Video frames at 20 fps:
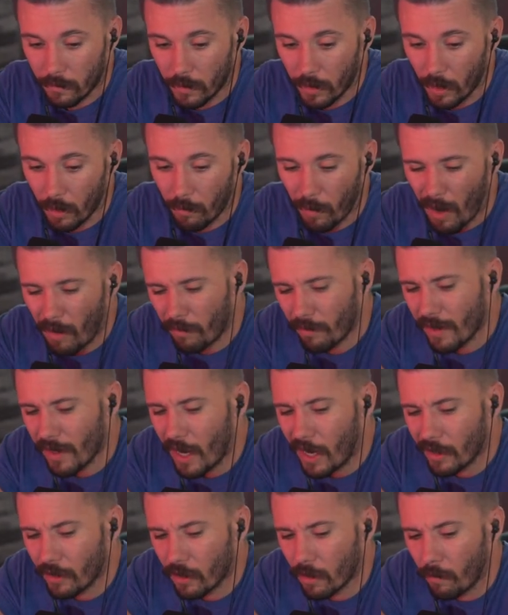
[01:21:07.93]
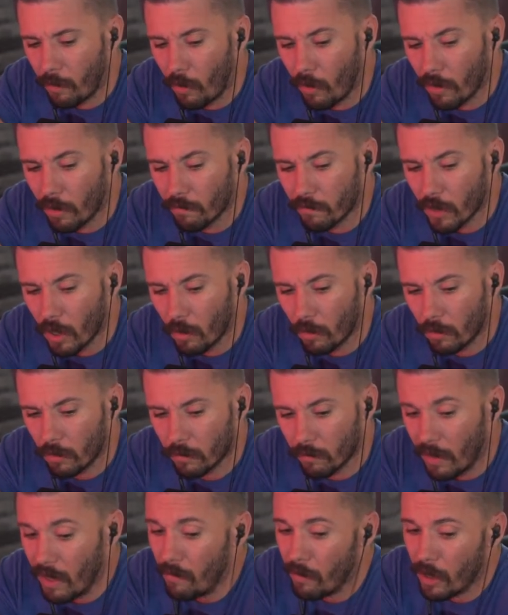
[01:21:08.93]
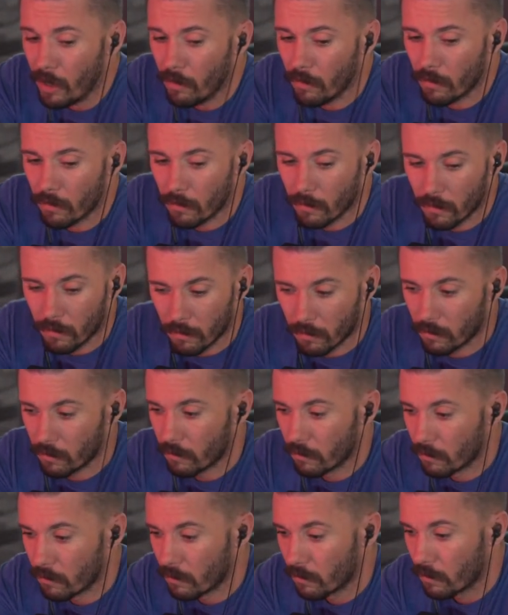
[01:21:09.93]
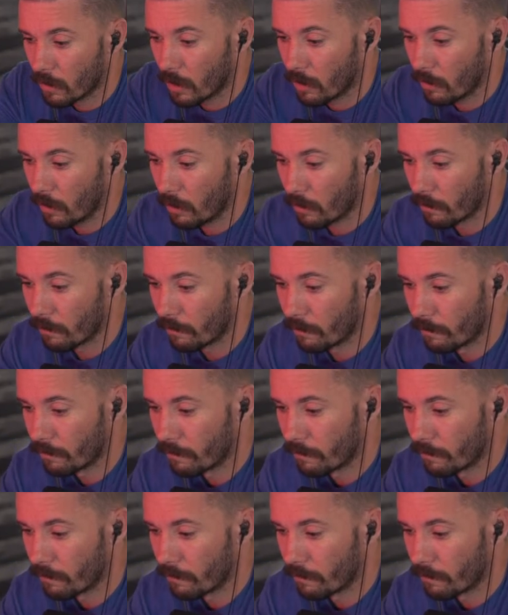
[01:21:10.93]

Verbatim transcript: You know, probably not to the point of totaled, maybe. I don't know.